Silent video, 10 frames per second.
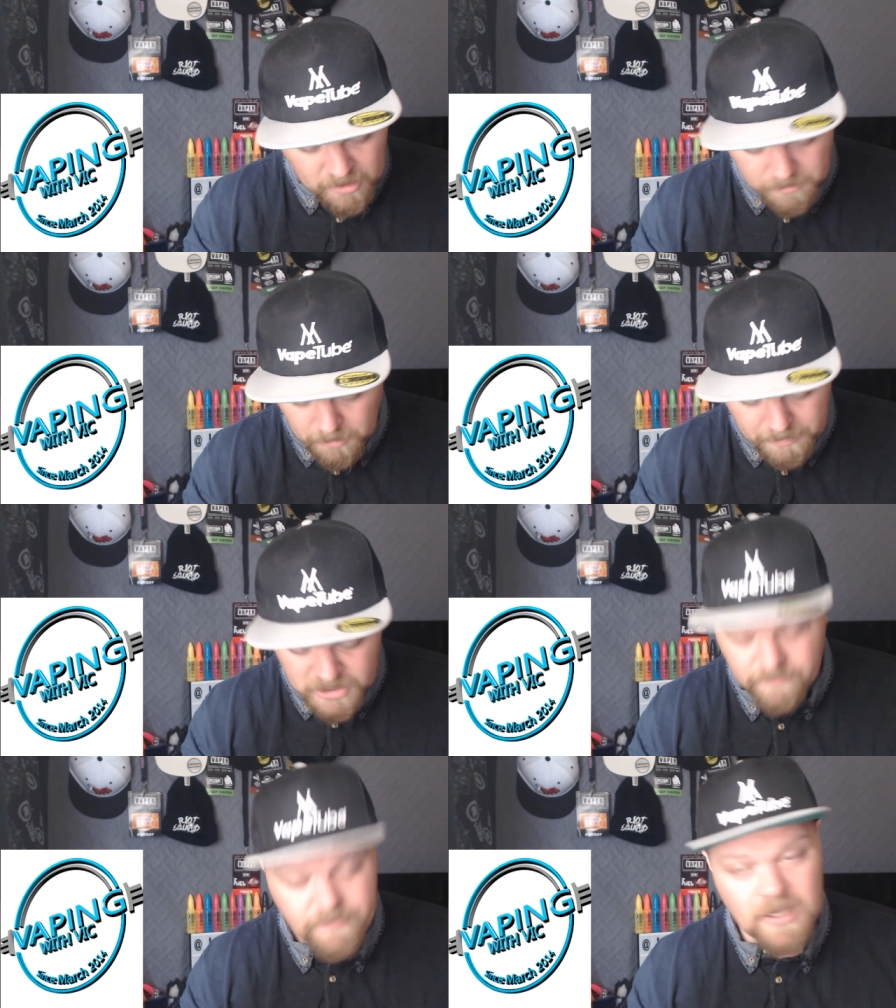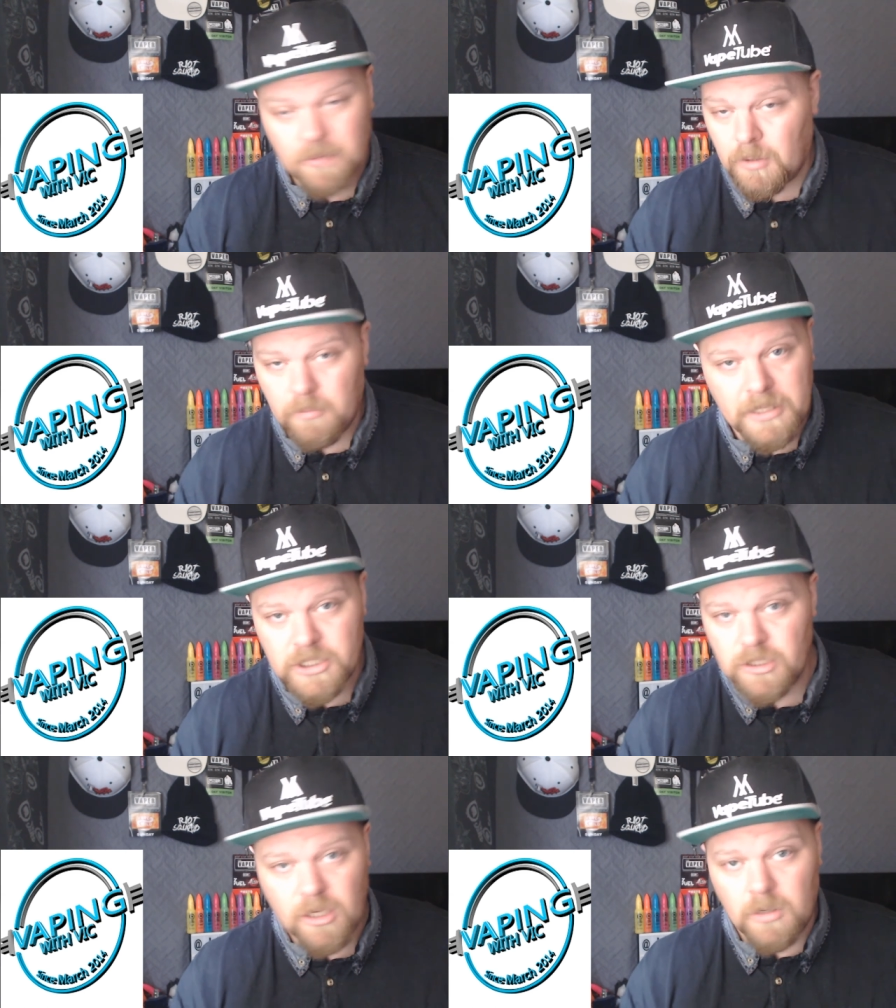I'm not bashing Vic, I'm not
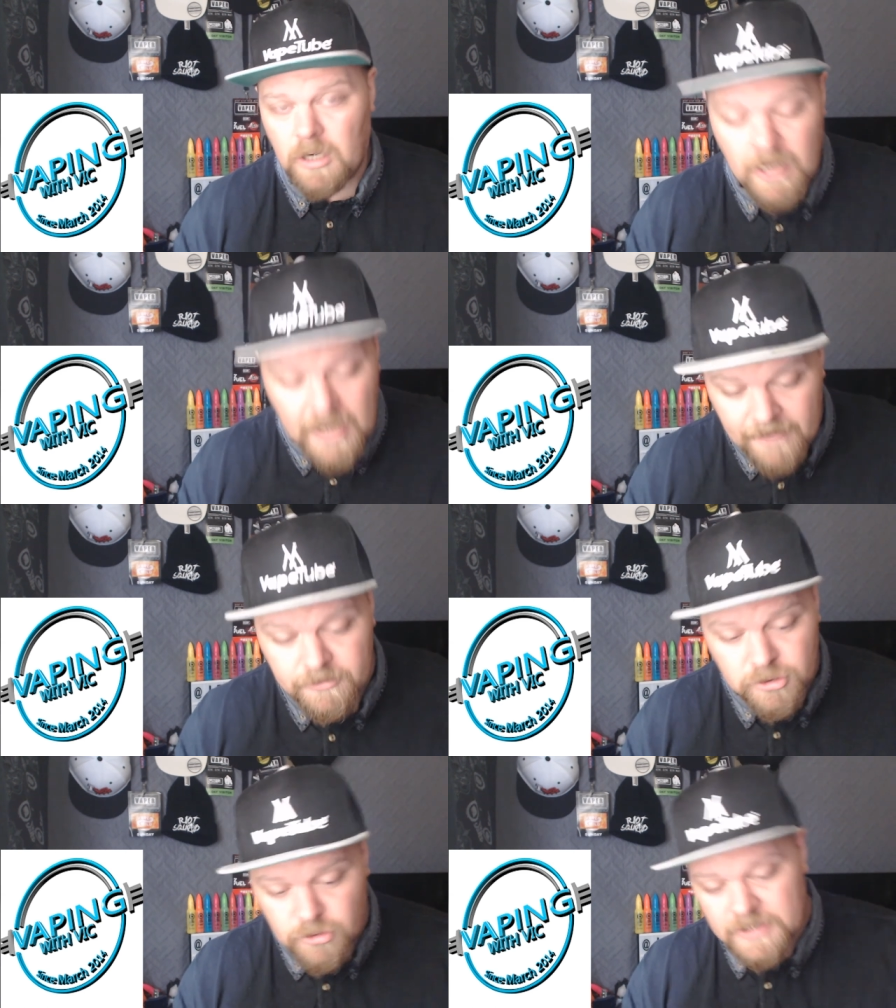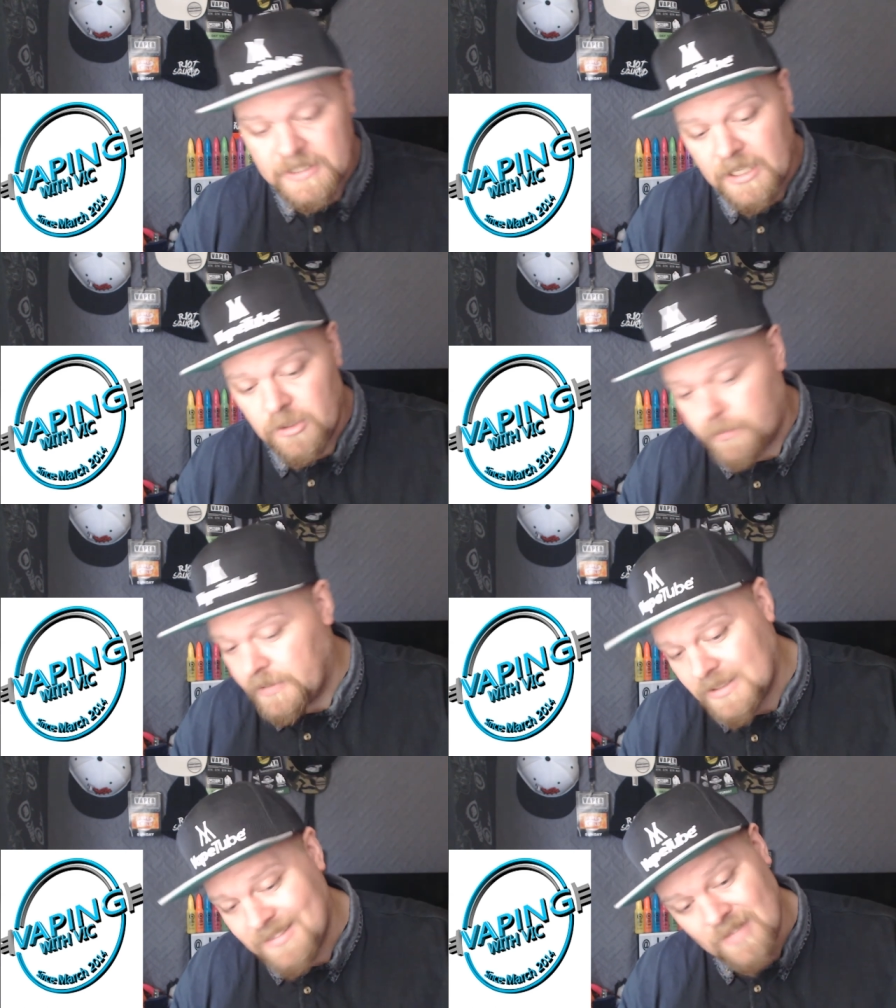bashing no one. And I have to stress that enough. It's